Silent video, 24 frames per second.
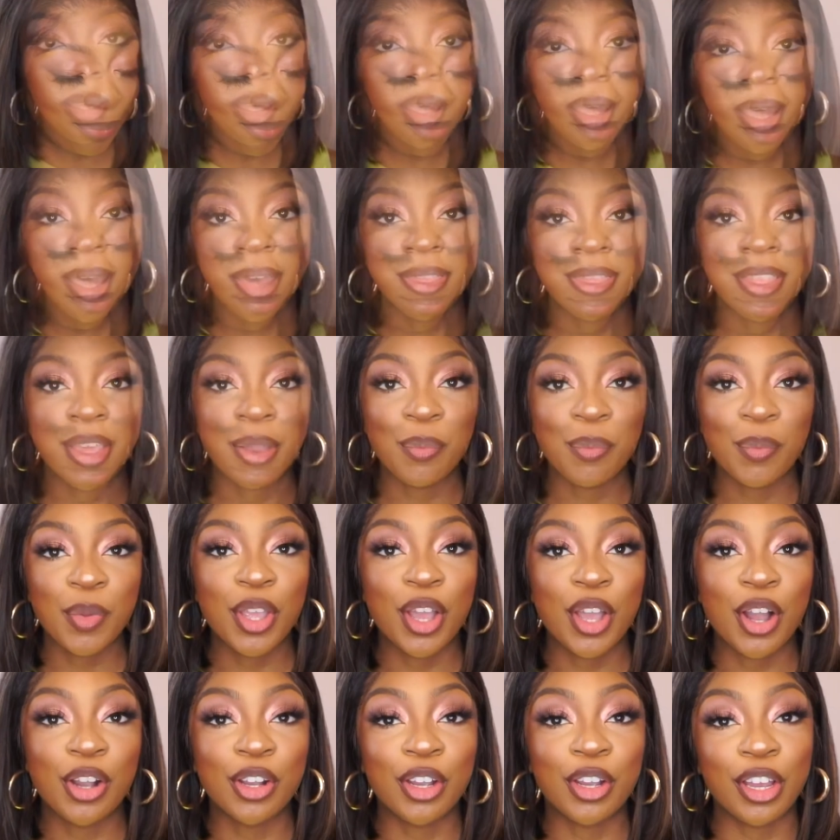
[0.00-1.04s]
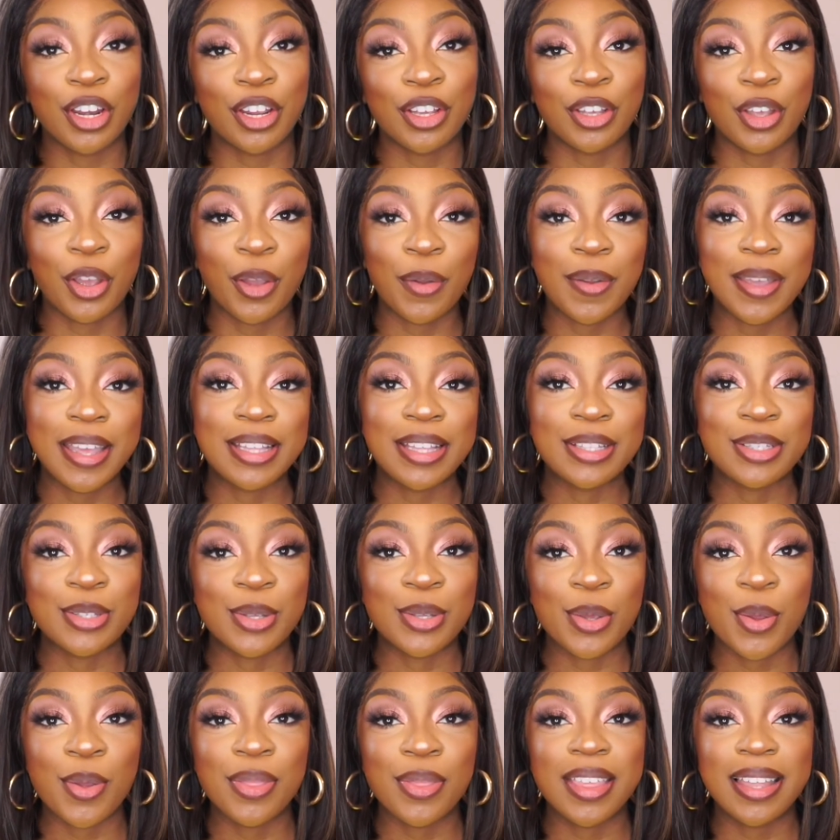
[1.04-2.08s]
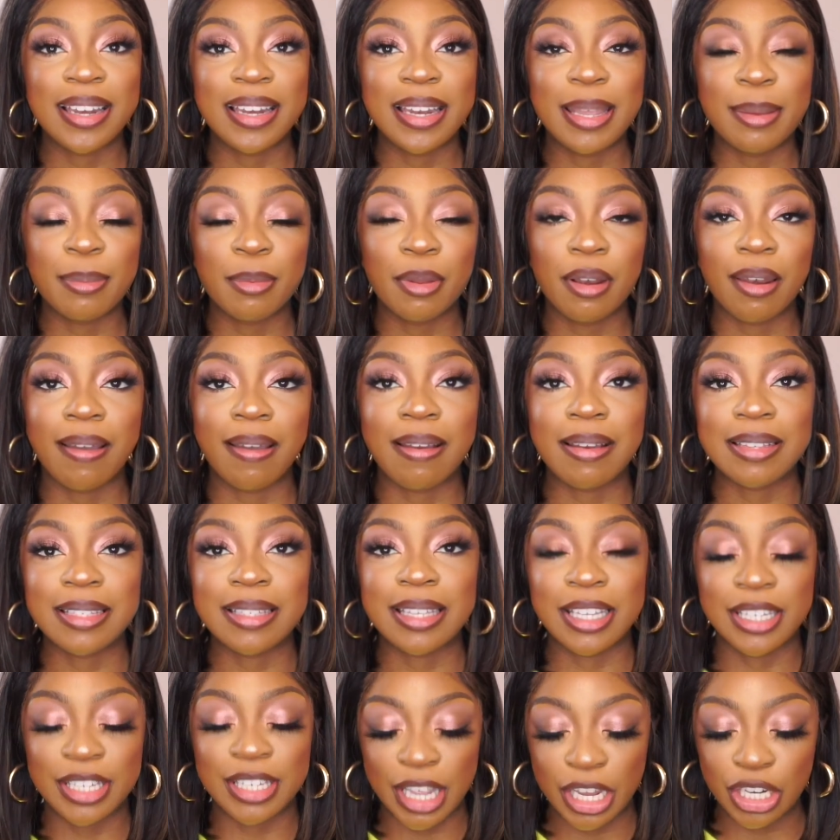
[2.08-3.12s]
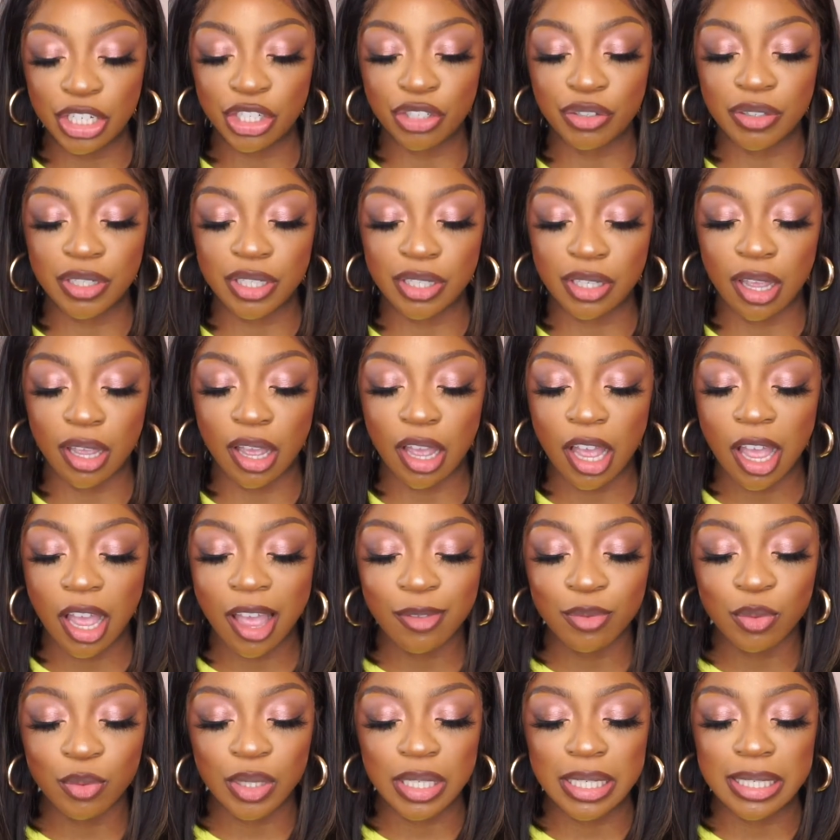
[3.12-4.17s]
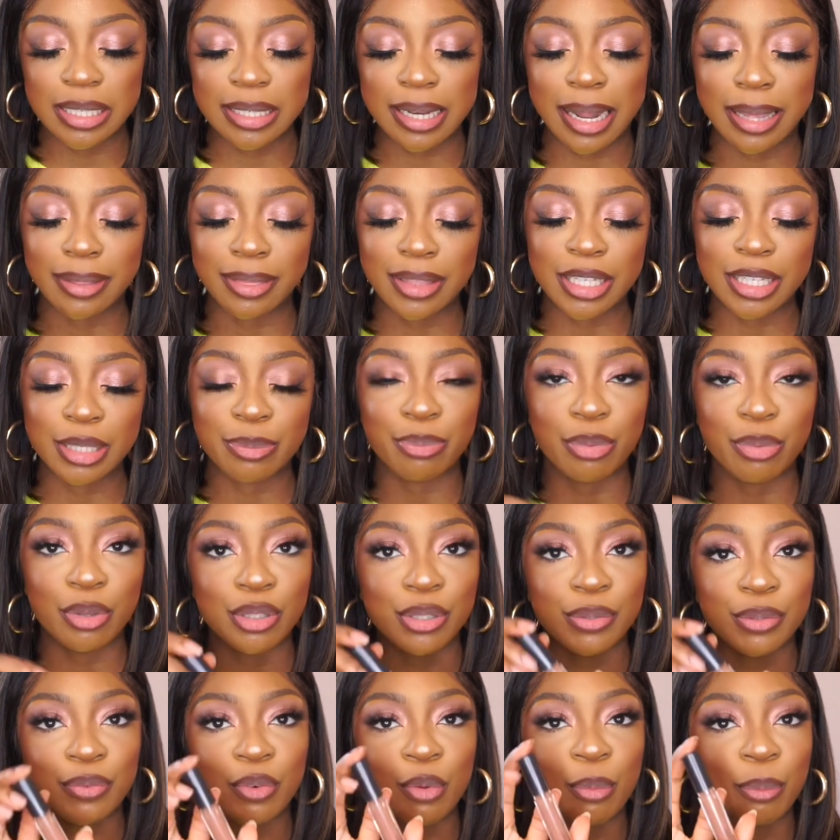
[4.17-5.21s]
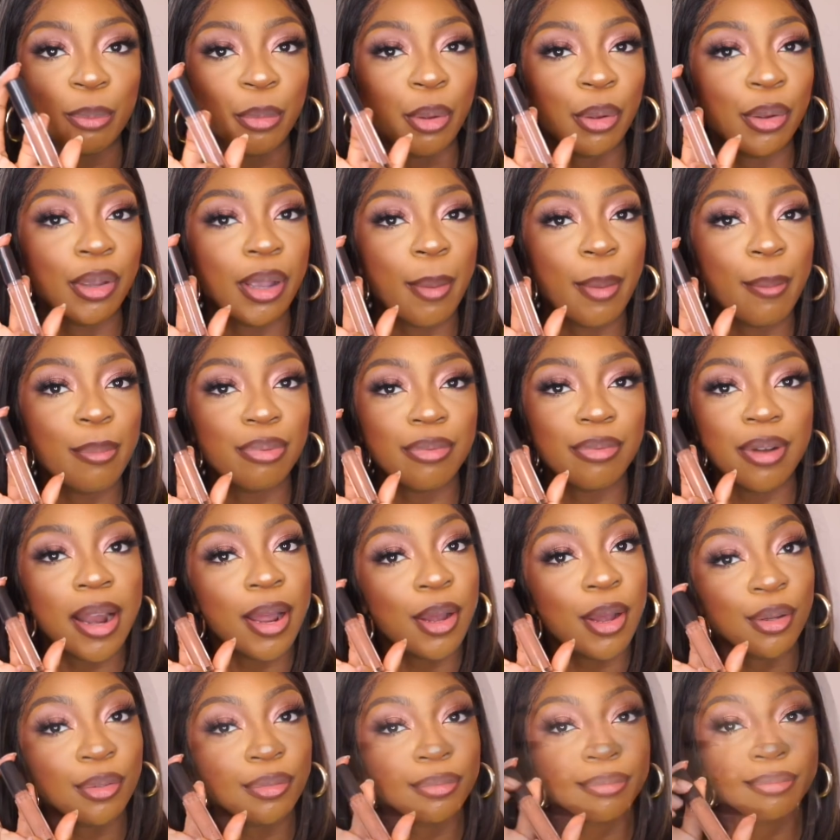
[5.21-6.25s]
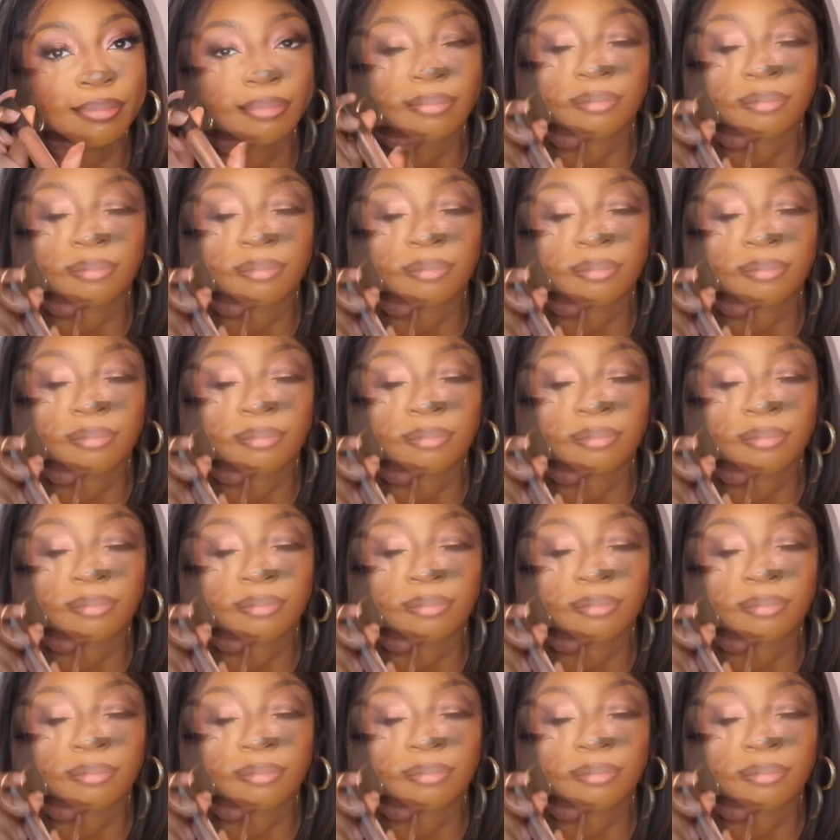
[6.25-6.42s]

And then we are gonna go into the Lipglass Dangerous Curves, which is like this beautiful mocha brown.